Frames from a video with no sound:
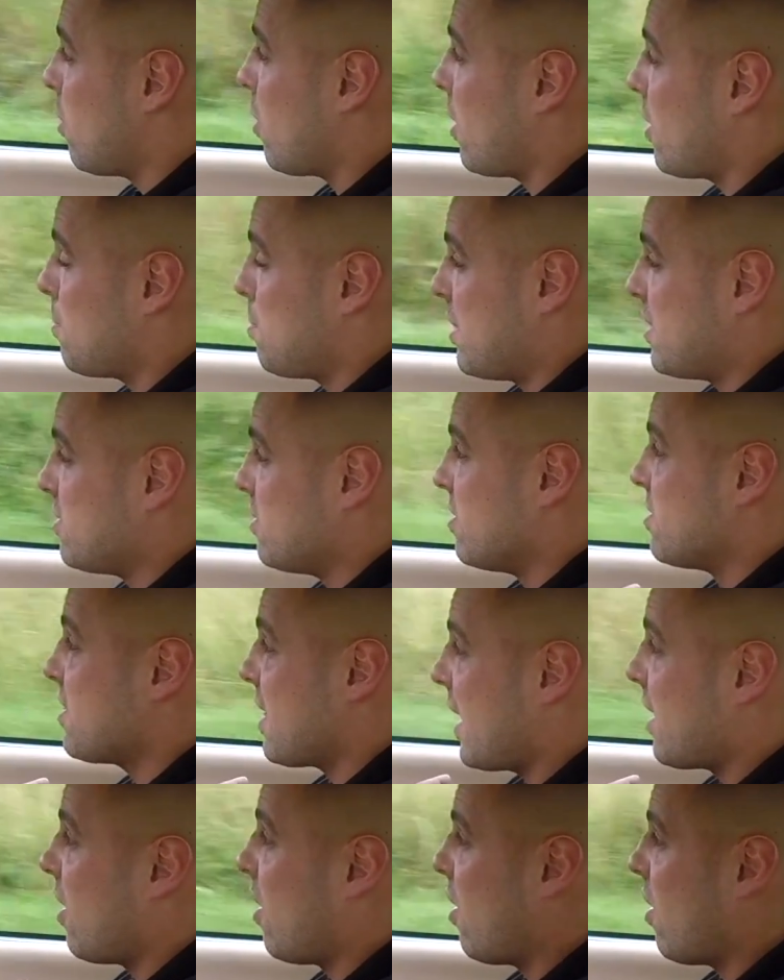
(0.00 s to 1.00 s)
my opinion,
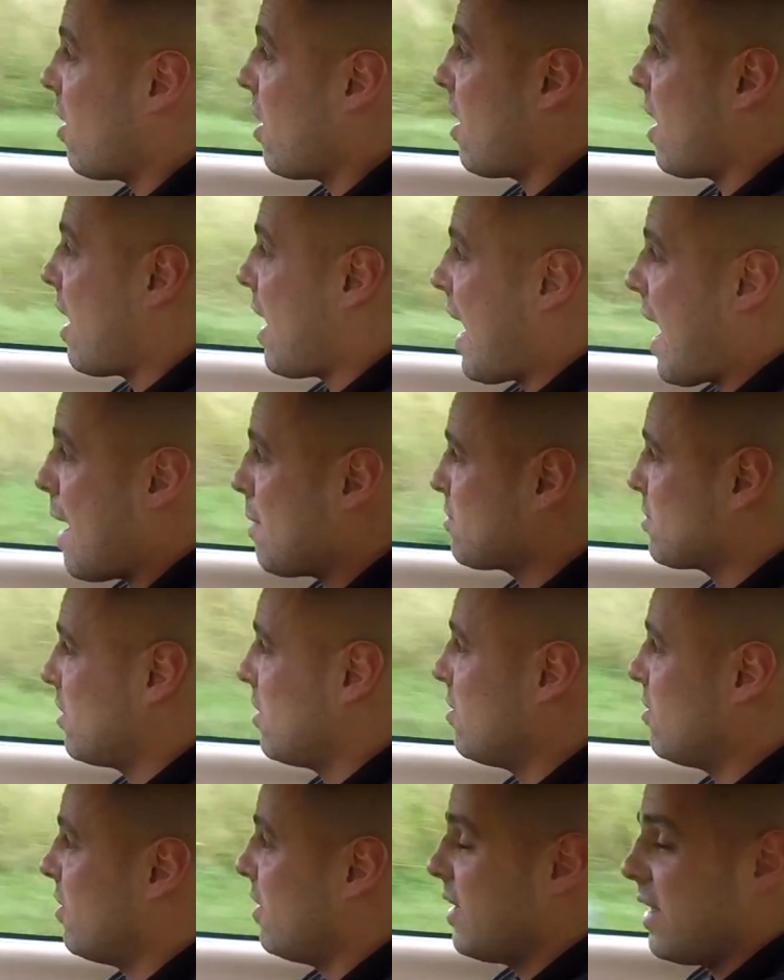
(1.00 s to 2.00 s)
they are
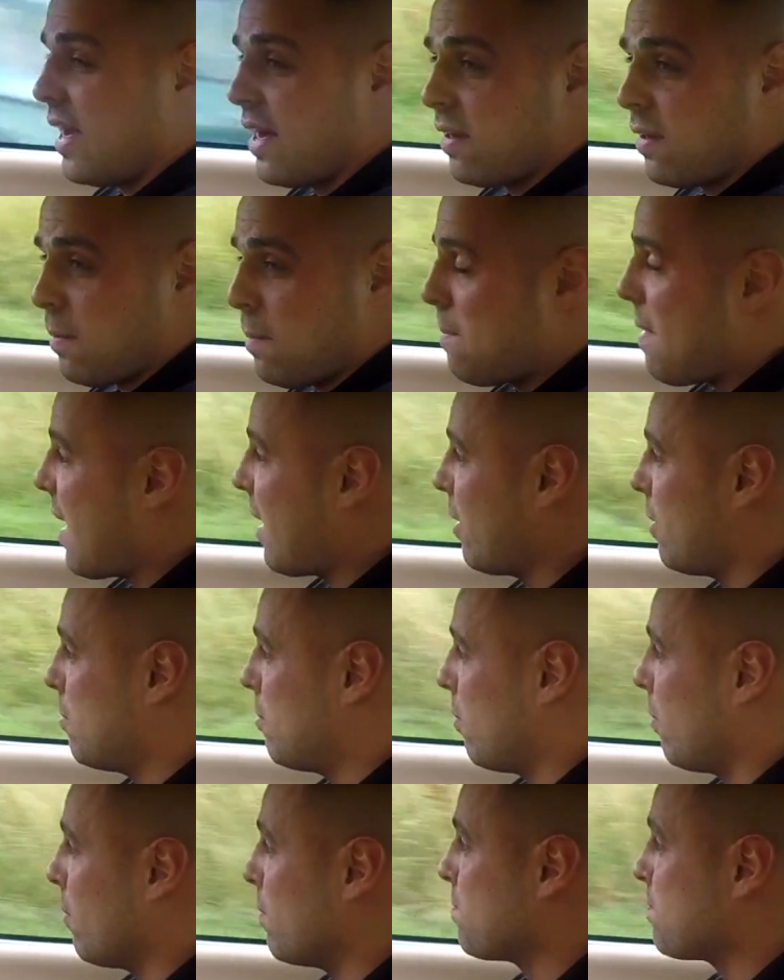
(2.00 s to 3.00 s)
absolutely
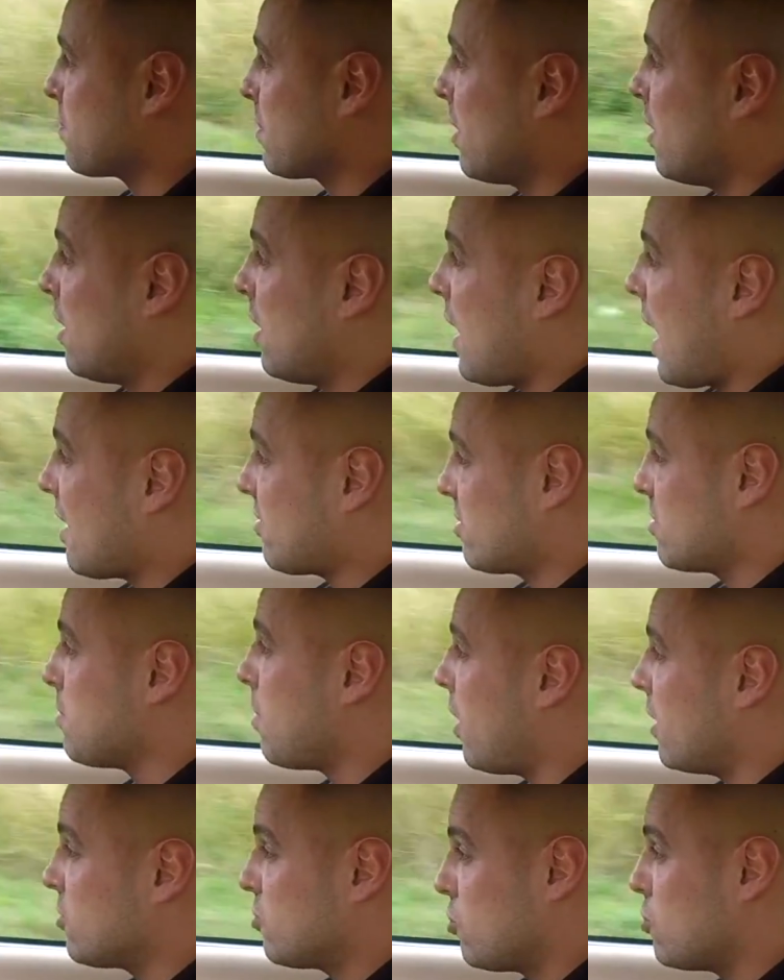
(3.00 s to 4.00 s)
incomparable. Aston
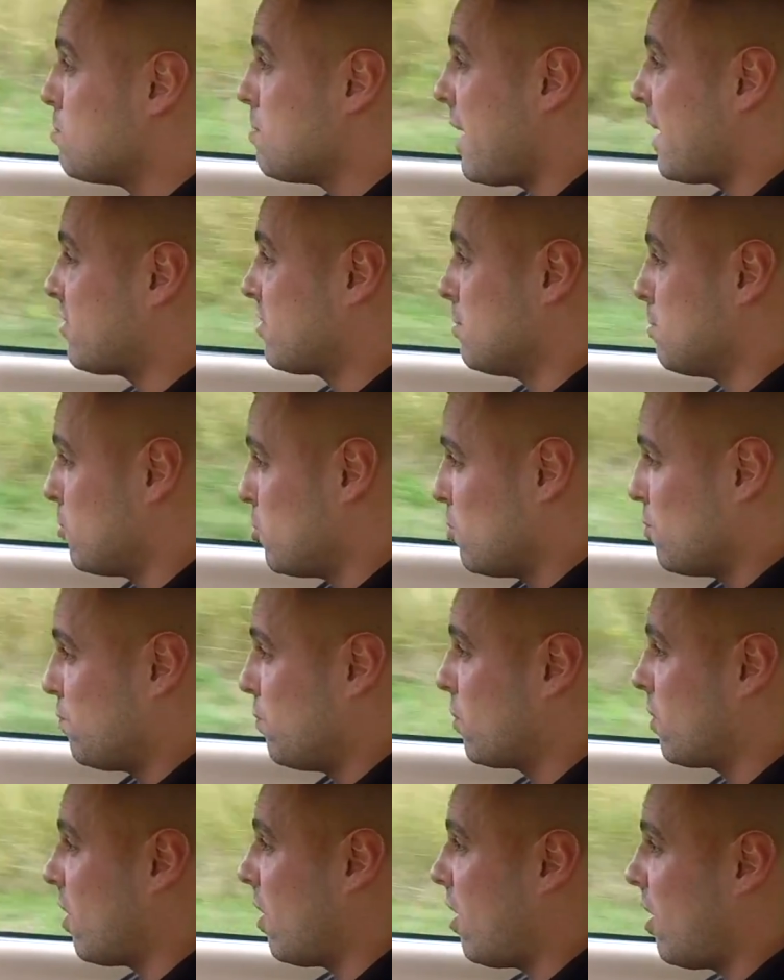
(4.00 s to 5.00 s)
Martin do make some
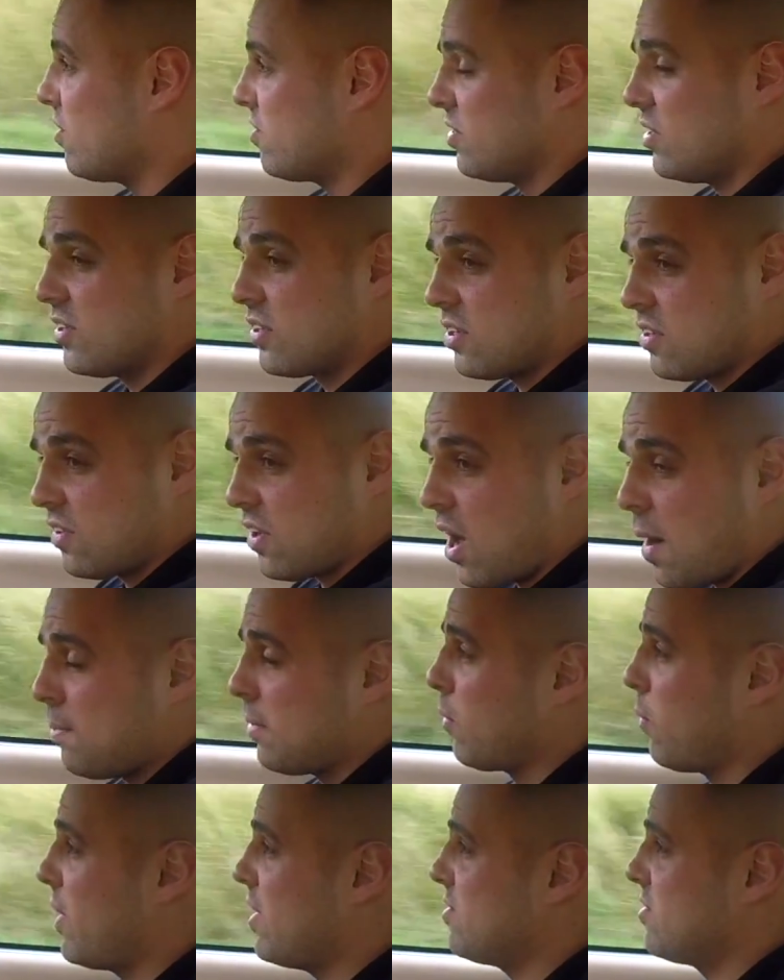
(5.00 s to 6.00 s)
beautiful cars, and a
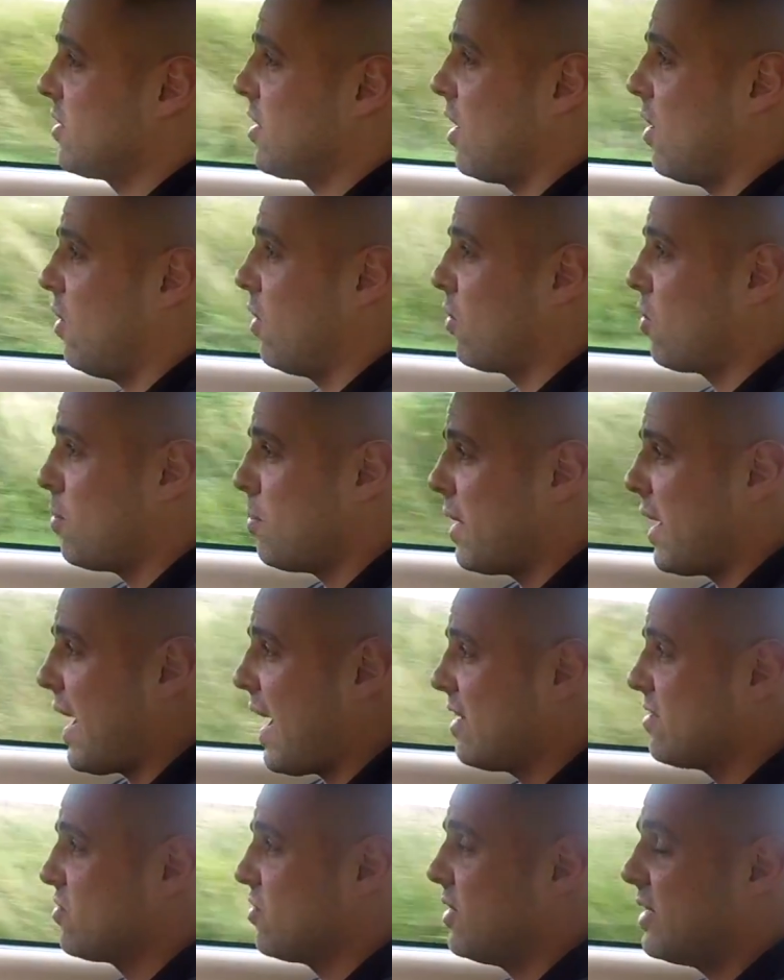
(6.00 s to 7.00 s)
couple of weeks ago I got my
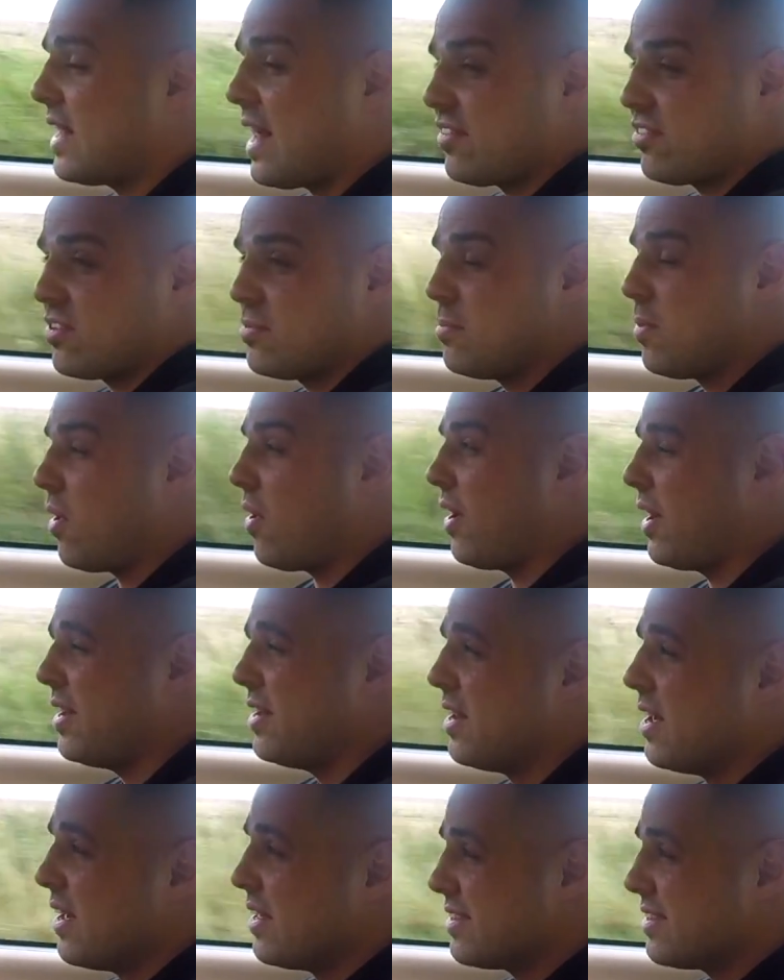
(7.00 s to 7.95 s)
hands on an Aston Martin